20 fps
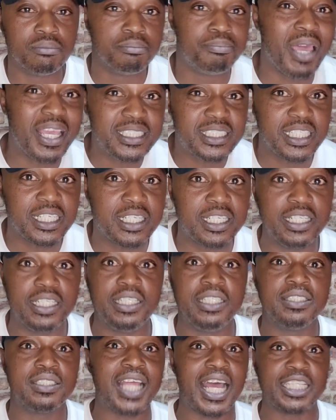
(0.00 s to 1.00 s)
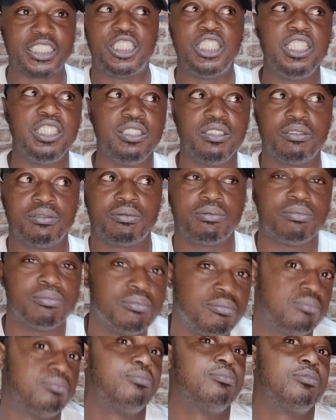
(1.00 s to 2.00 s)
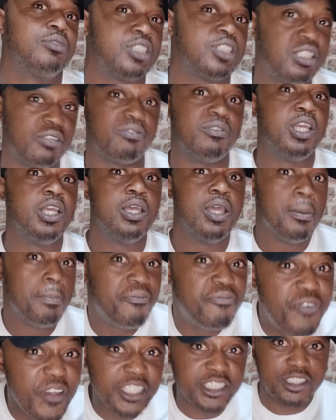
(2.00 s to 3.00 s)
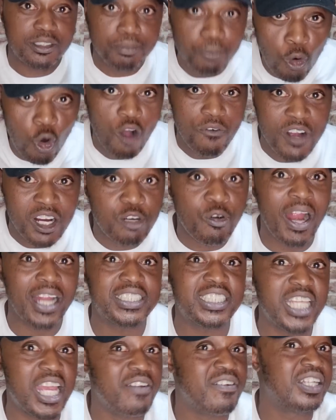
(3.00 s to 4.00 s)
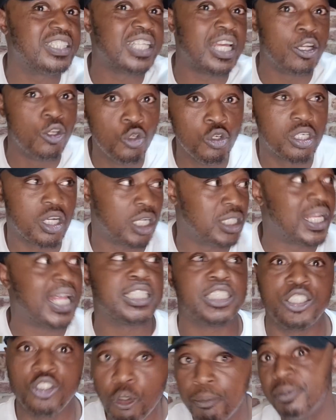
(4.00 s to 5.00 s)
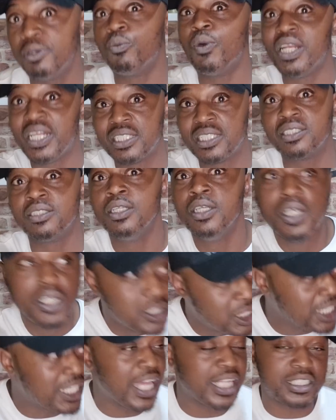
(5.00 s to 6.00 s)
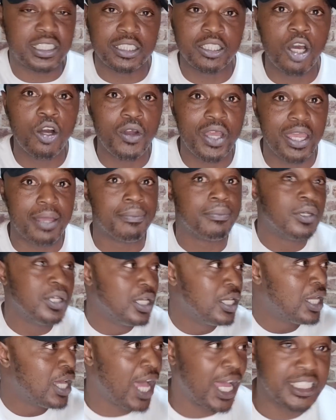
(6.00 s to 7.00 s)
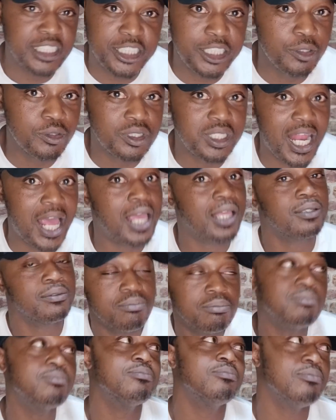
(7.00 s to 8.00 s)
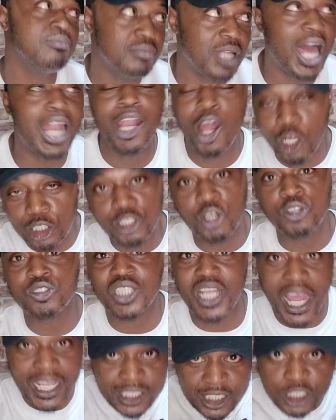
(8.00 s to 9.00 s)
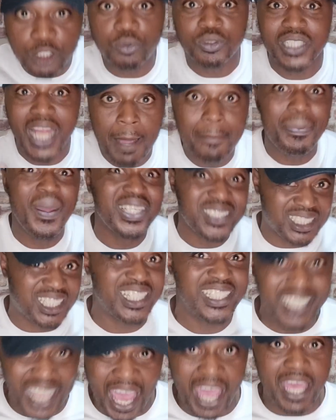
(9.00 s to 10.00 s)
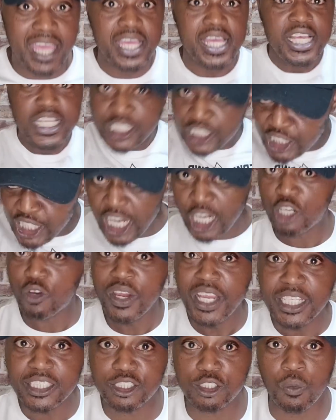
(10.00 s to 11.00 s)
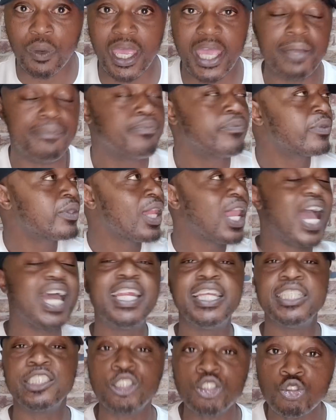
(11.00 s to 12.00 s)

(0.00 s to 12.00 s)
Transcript: basically that she's she fits more of a criteria than Luca, that she'll be willing to get to know him. And she was like, along those lines, she was like, basically, yeah, she agreed to it, and then